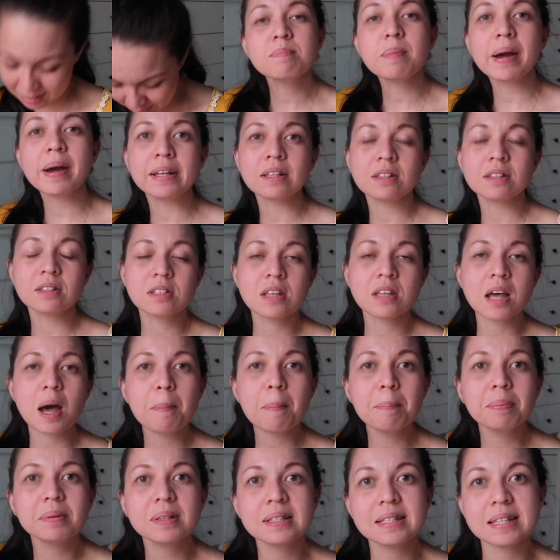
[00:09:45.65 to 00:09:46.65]
My
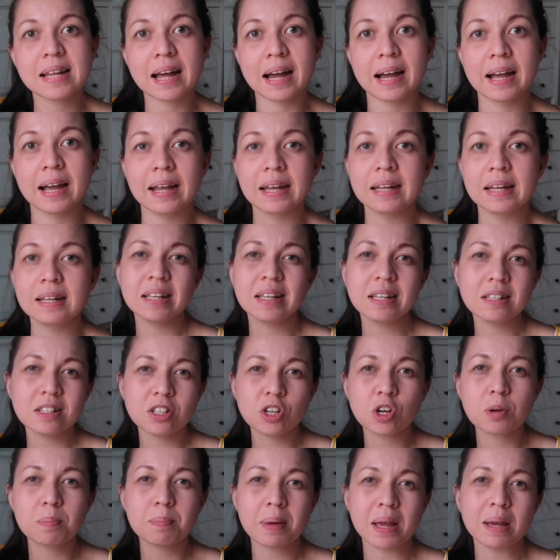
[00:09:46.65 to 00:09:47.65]
top 9,
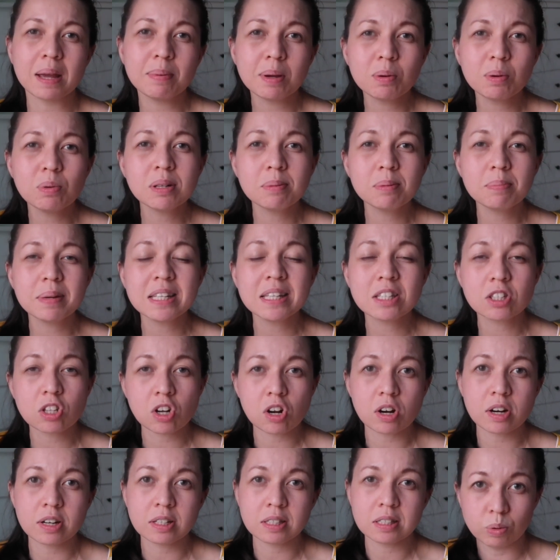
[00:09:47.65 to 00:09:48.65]
since your baby will be
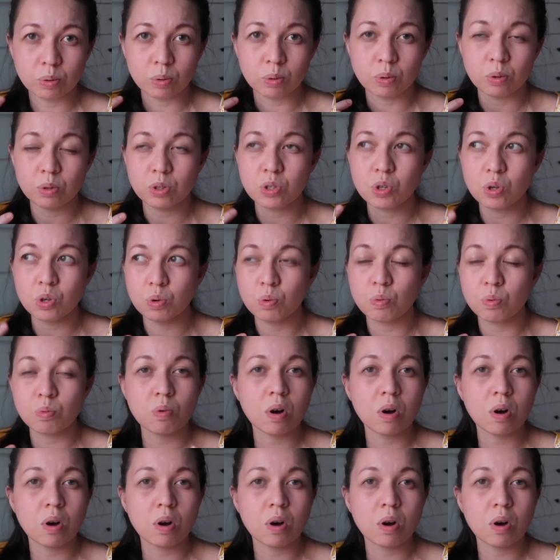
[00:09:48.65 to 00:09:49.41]
start to